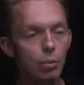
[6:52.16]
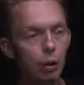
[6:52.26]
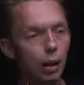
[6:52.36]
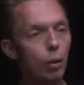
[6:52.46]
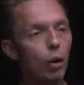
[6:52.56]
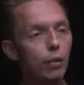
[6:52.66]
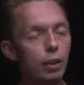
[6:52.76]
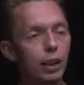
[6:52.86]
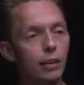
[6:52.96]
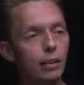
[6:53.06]
but I'm also
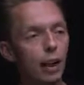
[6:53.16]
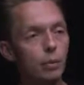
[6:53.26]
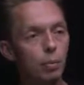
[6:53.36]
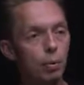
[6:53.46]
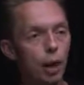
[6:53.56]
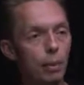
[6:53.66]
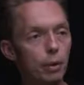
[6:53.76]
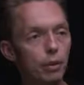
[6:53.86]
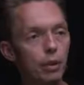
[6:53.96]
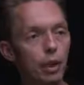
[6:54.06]
going to set up some
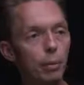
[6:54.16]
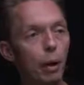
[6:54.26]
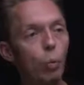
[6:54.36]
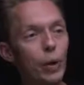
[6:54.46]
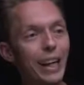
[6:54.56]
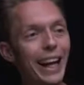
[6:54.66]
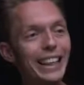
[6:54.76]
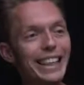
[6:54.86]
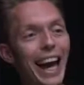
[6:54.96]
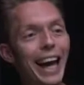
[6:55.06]
parameters about when I
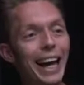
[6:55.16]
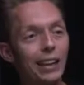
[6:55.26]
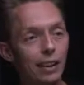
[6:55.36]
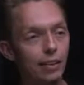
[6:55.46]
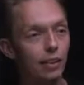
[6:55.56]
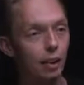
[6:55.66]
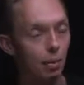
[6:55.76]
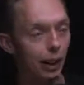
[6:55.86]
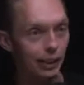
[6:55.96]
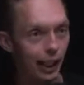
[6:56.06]
can listen to
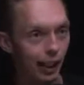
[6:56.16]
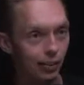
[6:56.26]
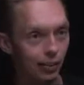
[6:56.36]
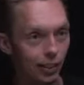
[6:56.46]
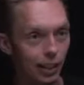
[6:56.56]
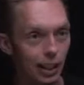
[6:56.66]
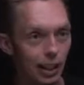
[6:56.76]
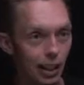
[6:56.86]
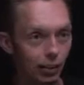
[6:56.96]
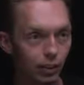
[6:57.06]
podcasts.
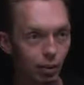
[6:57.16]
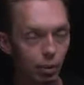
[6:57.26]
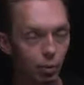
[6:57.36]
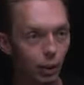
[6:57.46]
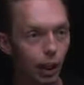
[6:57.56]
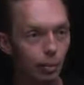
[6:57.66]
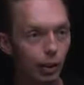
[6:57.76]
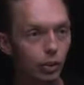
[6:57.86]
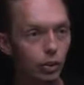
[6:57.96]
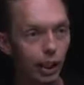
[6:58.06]
And it's going to be when I'm
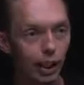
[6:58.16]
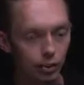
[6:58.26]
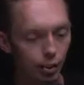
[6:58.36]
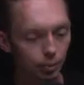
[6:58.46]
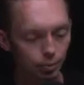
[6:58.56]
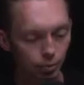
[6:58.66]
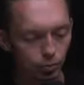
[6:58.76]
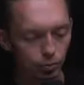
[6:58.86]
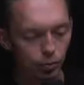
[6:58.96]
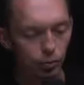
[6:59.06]
exercising,
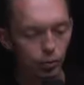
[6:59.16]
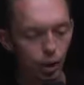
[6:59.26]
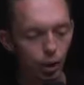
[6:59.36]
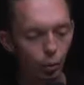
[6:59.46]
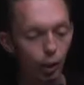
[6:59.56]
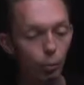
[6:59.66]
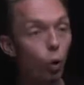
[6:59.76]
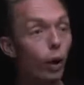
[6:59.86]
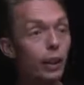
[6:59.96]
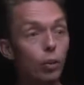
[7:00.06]
when I'm
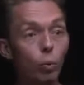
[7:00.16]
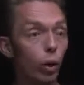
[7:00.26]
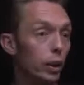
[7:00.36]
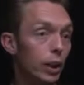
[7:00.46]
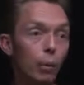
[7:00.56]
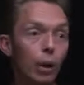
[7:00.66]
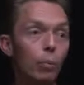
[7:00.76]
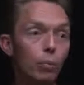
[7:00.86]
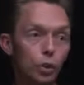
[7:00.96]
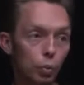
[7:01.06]
walking to work, not when
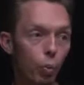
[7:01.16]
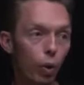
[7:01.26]
I'm just